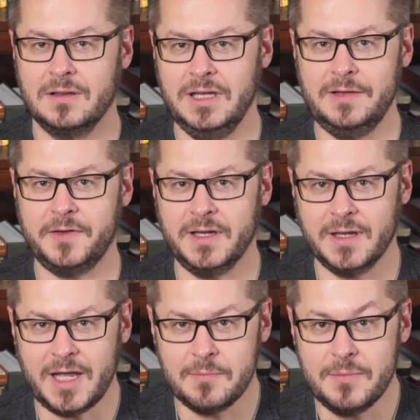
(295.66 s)

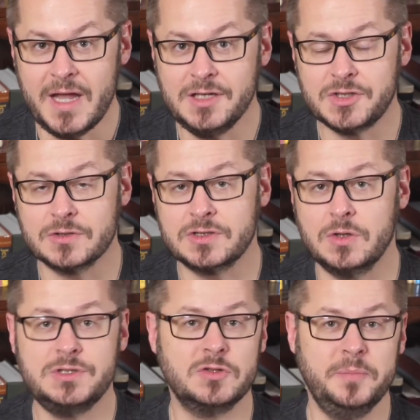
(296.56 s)
Leaving a major
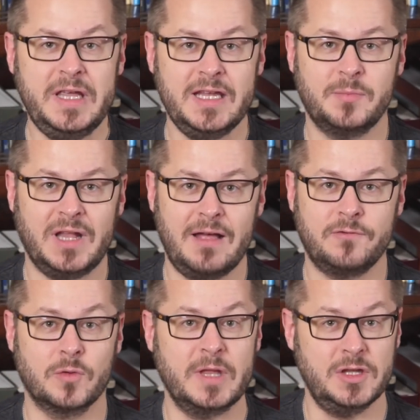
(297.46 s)
social media
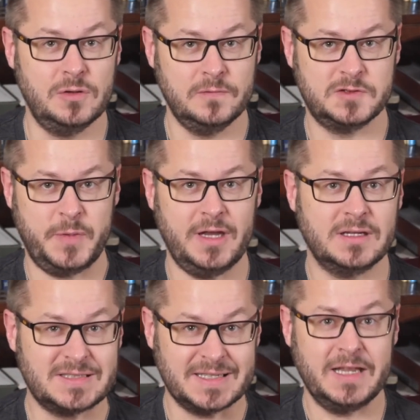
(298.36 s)
platform that you've spent
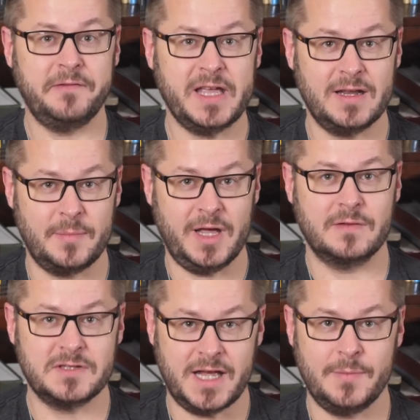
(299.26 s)
a significant amount
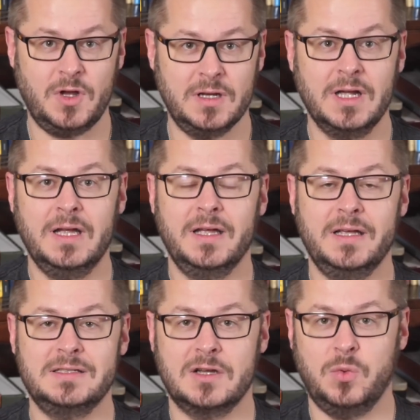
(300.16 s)
of time on
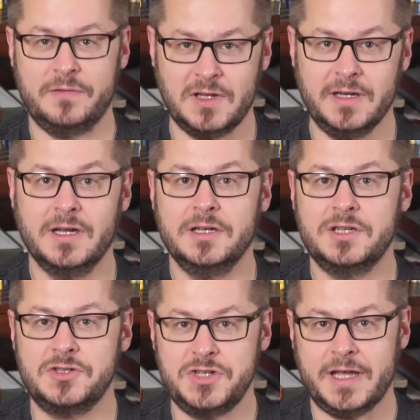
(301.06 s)
is equivalent
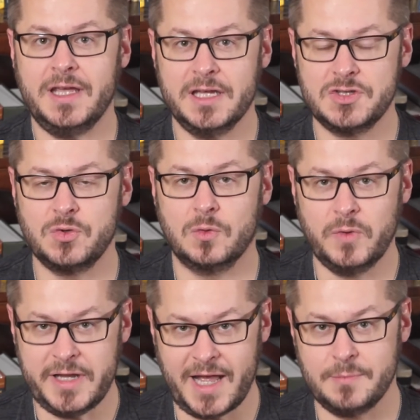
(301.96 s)
to checking into a
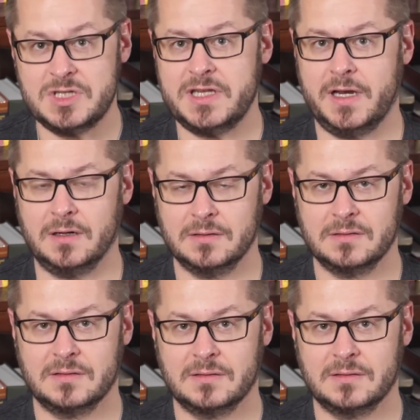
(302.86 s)
rehab center.